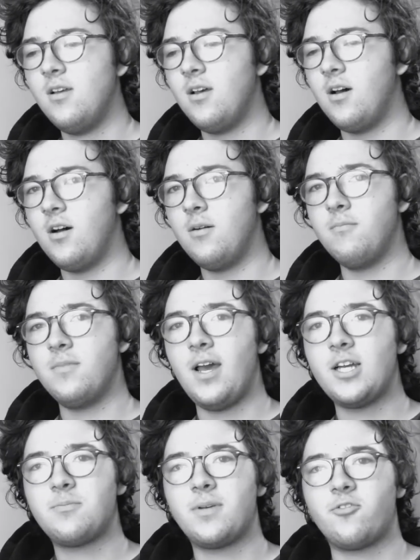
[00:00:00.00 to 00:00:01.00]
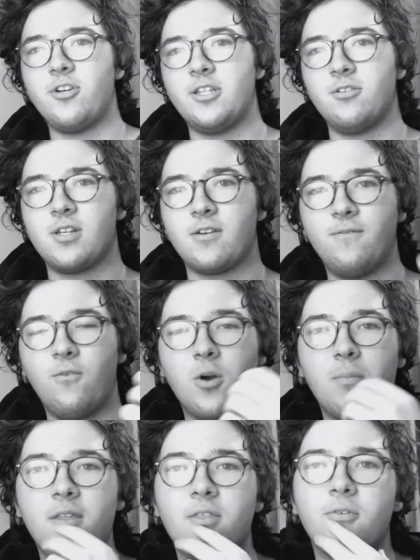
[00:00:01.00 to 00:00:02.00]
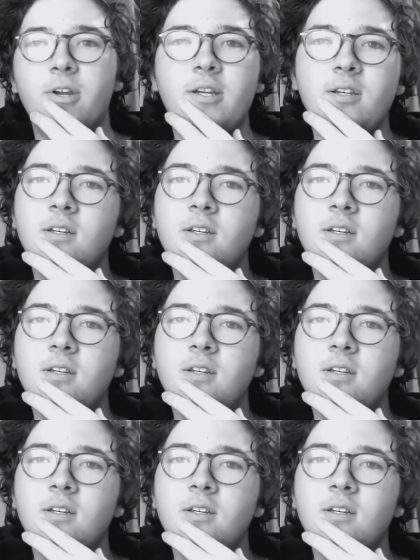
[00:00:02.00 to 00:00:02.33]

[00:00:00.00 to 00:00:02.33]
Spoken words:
The aspect ratio, it's like 4:3.